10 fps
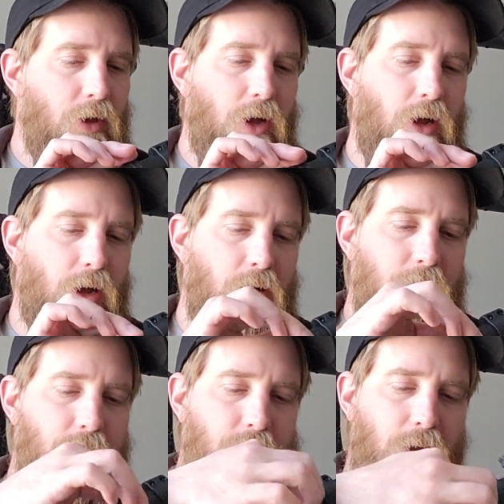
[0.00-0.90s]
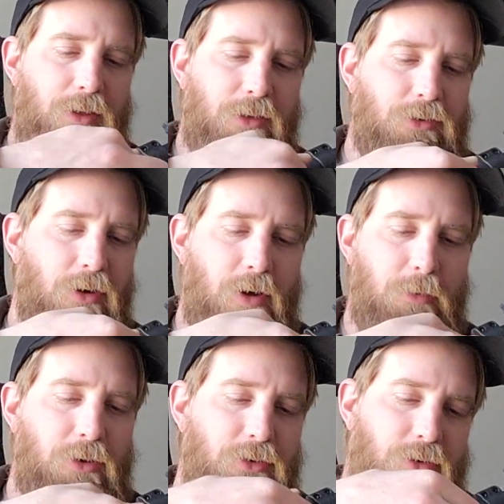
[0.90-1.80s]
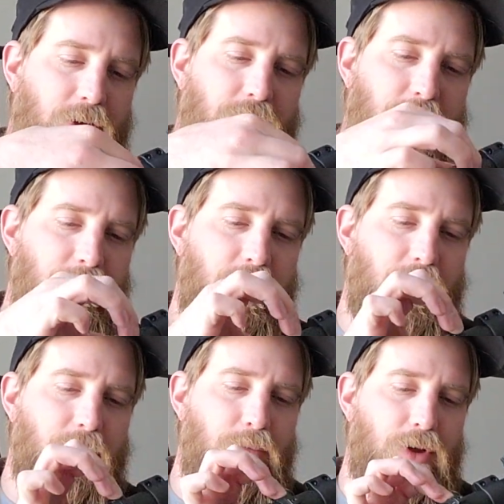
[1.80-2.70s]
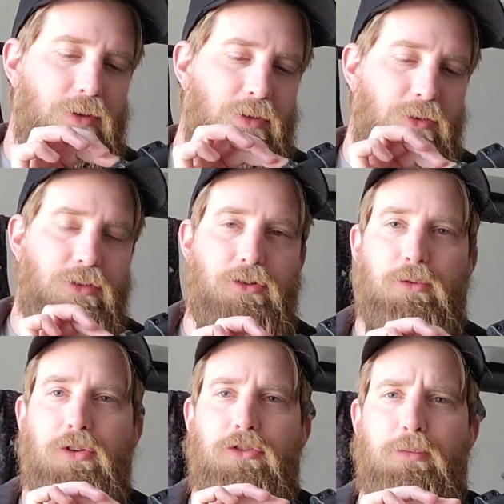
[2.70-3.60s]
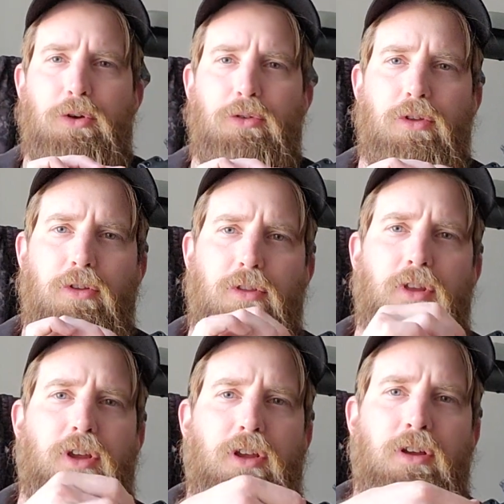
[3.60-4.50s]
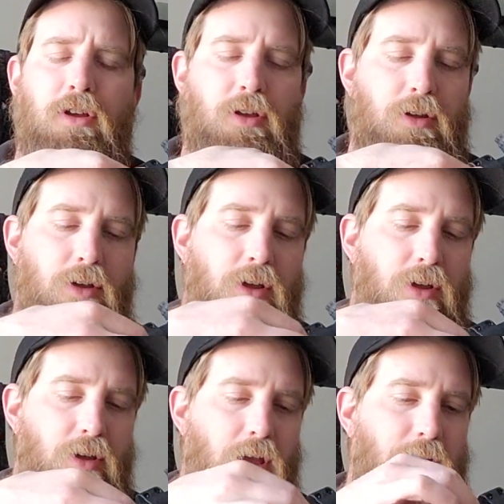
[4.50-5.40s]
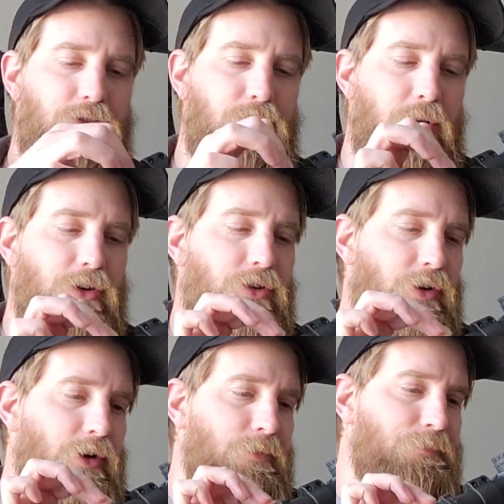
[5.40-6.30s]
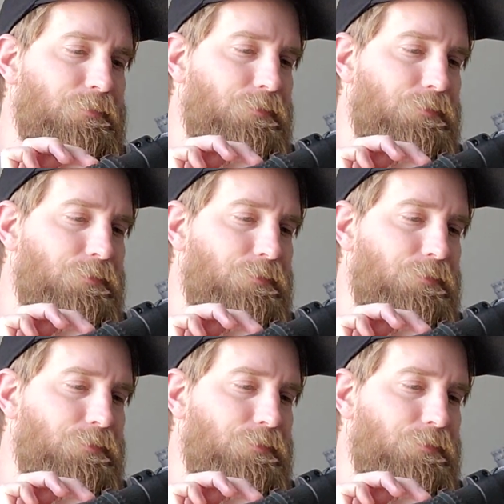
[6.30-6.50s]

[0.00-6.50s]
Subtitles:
I think it's already been discussed, but this is real smooth, the actuation here.